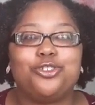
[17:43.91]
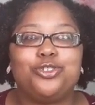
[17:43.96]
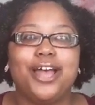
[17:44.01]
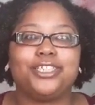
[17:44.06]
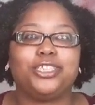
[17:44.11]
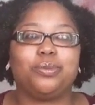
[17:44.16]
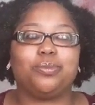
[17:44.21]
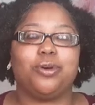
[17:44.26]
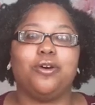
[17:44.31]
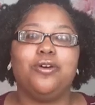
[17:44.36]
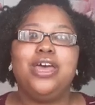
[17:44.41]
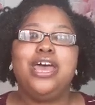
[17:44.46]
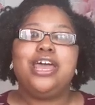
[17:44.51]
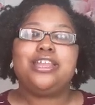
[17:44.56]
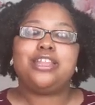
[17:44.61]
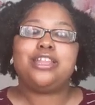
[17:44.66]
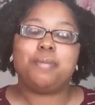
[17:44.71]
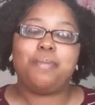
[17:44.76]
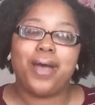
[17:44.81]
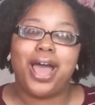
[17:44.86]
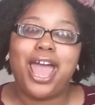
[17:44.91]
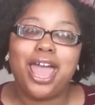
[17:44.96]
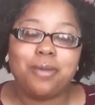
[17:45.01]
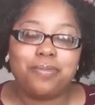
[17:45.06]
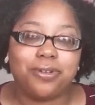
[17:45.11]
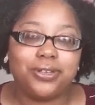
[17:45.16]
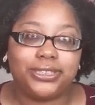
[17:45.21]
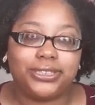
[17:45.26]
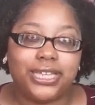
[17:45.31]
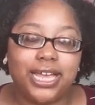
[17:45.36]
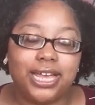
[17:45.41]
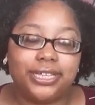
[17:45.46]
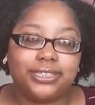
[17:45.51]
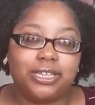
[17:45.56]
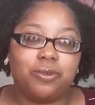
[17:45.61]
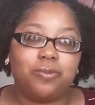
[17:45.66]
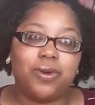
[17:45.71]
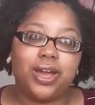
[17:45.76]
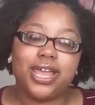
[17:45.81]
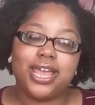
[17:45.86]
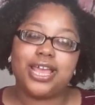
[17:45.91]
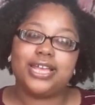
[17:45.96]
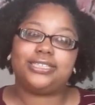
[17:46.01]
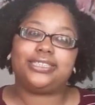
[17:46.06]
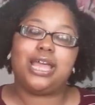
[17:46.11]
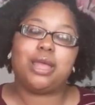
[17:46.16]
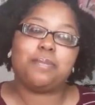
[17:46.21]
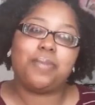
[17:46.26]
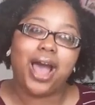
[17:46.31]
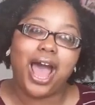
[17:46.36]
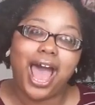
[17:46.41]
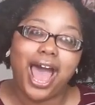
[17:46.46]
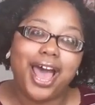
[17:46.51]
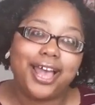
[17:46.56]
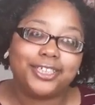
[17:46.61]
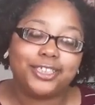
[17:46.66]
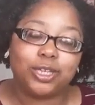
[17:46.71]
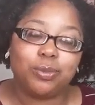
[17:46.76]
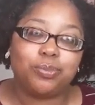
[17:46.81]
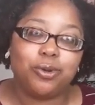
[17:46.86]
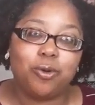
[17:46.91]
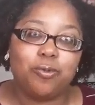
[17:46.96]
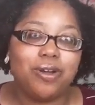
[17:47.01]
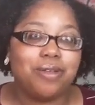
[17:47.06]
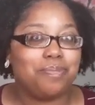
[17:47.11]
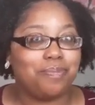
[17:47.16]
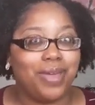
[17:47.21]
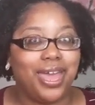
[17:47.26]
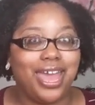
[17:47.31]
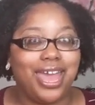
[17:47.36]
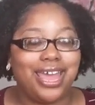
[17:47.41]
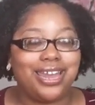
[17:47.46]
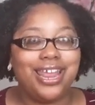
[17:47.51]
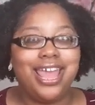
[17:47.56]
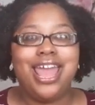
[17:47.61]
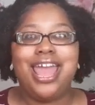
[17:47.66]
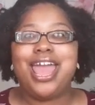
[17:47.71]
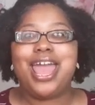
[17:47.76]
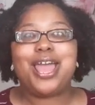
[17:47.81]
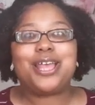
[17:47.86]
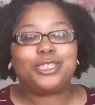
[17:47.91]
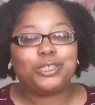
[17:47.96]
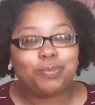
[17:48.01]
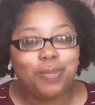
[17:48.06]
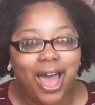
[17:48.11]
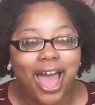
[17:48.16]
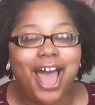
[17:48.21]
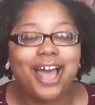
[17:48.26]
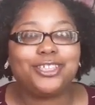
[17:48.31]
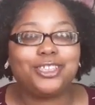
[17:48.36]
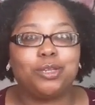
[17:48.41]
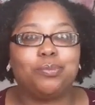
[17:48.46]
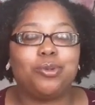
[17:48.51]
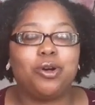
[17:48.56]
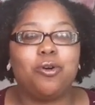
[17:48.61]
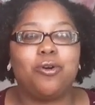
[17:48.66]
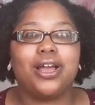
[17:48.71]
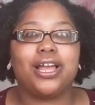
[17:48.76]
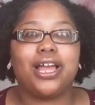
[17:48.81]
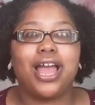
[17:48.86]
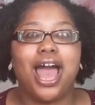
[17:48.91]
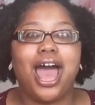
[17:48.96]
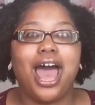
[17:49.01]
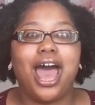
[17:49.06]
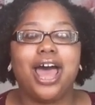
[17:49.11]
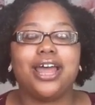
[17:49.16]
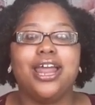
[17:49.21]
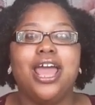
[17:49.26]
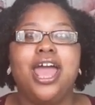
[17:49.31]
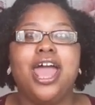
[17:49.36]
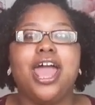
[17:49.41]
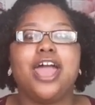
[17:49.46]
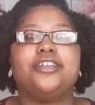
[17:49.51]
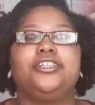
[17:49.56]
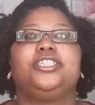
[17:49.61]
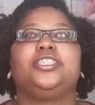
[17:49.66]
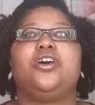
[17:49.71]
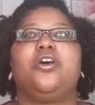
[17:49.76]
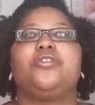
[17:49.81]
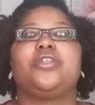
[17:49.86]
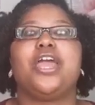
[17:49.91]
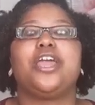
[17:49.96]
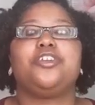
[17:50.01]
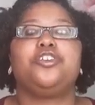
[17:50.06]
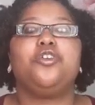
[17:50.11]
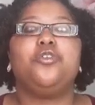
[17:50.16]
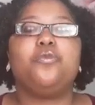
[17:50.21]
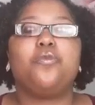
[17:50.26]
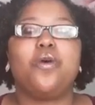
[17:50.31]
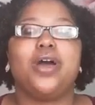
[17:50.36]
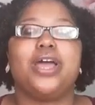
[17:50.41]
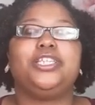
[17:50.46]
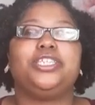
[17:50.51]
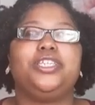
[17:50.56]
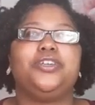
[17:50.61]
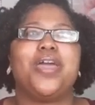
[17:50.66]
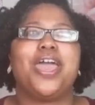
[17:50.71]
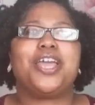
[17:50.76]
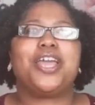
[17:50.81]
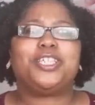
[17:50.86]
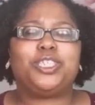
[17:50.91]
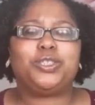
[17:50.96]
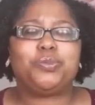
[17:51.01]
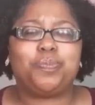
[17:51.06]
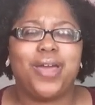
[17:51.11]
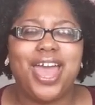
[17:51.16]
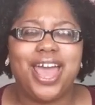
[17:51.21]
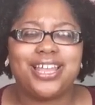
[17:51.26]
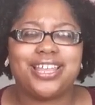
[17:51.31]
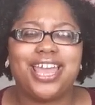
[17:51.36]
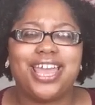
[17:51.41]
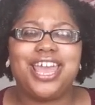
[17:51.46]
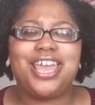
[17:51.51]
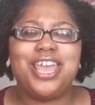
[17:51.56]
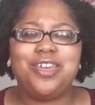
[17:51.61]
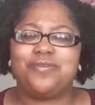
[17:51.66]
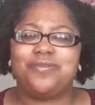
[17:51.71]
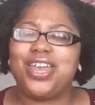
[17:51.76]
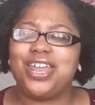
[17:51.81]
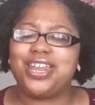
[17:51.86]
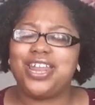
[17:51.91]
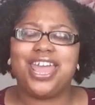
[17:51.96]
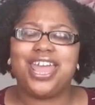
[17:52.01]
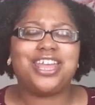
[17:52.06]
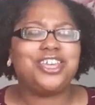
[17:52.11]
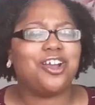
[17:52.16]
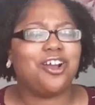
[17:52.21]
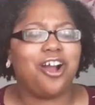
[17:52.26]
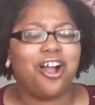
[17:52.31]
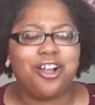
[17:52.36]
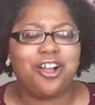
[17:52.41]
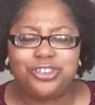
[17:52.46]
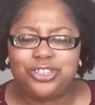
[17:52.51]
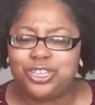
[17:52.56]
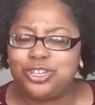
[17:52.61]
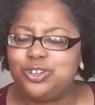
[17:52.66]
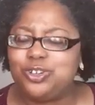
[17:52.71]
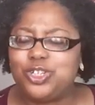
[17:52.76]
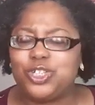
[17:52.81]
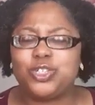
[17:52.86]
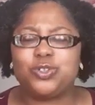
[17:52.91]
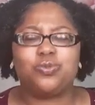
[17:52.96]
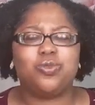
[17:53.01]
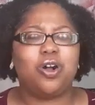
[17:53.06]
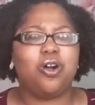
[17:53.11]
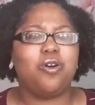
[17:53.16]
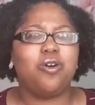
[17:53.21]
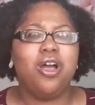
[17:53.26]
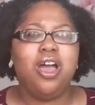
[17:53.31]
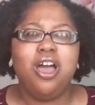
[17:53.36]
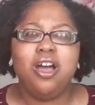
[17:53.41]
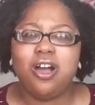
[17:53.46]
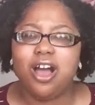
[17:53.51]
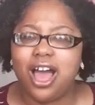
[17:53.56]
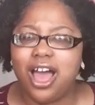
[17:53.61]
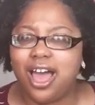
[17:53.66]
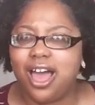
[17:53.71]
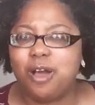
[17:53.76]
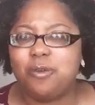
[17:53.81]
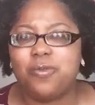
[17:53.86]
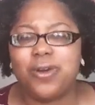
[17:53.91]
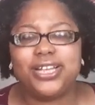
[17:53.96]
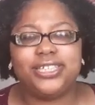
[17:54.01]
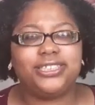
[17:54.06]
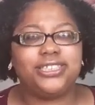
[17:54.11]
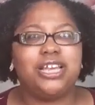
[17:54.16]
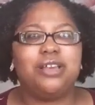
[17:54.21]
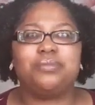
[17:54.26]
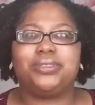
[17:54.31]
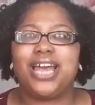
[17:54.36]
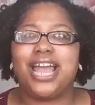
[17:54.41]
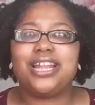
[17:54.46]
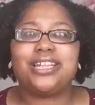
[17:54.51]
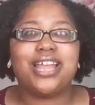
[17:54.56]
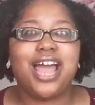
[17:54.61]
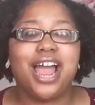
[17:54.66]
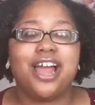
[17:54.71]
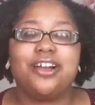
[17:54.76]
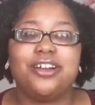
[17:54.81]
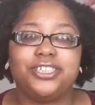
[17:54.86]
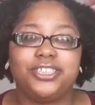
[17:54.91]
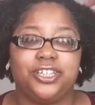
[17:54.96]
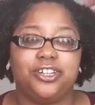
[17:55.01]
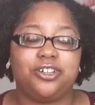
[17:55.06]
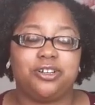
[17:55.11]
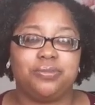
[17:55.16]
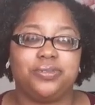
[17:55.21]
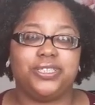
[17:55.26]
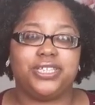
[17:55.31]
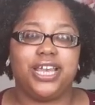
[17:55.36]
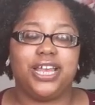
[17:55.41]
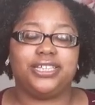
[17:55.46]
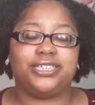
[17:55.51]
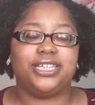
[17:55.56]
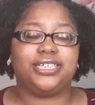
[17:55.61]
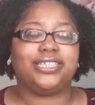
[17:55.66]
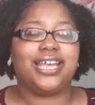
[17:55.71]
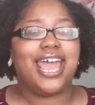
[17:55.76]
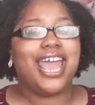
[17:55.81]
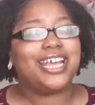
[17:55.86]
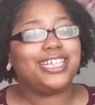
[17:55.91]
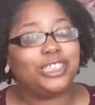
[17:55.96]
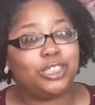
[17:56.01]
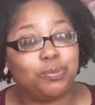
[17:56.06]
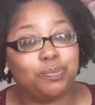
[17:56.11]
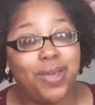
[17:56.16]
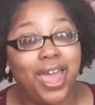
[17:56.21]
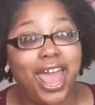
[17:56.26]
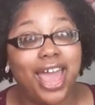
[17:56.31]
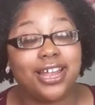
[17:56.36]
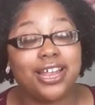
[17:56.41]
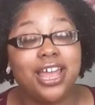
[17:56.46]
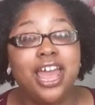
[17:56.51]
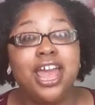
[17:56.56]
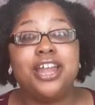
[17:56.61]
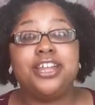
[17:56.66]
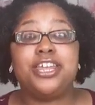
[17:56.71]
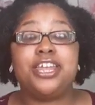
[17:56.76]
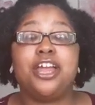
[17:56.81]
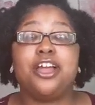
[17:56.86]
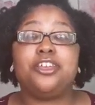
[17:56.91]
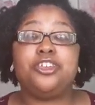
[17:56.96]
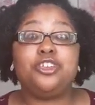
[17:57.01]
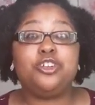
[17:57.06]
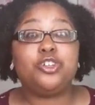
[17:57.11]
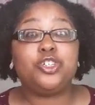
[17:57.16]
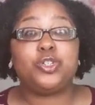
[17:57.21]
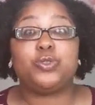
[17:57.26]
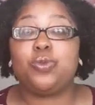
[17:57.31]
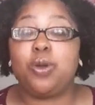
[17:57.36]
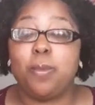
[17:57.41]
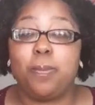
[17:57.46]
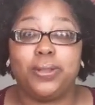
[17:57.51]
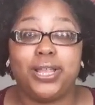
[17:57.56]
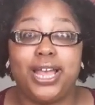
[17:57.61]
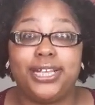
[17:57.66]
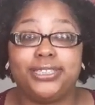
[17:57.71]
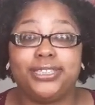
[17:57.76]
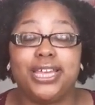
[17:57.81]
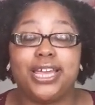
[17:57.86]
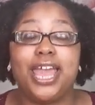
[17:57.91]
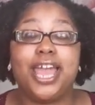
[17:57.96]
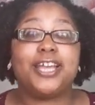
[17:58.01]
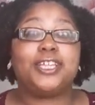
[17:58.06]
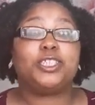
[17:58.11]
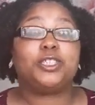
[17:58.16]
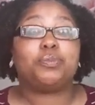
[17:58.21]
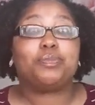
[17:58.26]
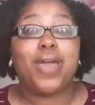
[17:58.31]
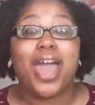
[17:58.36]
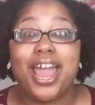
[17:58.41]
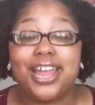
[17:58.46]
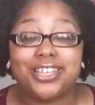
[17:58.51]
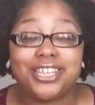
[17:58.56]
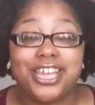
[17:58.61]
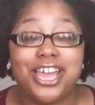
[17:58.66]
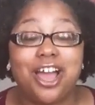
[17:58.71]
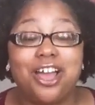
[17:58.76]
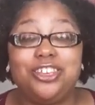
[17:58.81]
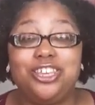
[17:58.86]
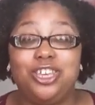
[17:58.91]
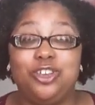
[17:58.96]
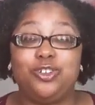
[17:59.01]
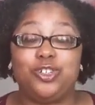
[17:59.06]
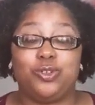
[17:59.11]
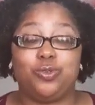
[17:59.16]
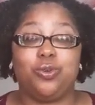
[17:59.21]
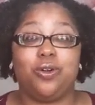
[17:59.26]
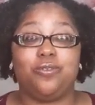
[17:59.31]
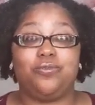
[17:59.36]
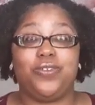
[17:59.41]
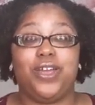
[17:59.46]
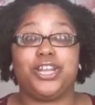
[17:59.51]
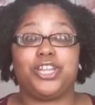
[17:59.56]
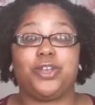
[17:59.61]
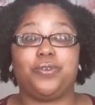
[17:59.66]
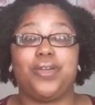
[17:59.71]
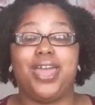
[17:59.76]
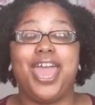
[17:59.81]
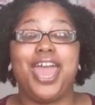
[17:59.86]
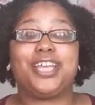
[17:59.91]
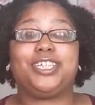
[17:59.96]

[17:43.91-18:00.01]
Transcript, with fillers: still do the impossible. The Bible says that what is impossible with man is possible in God. And so that you want to expect, even in your unusual, uh, what seems like dire circumstances, expect the unusual blessing, expect the unusual victory,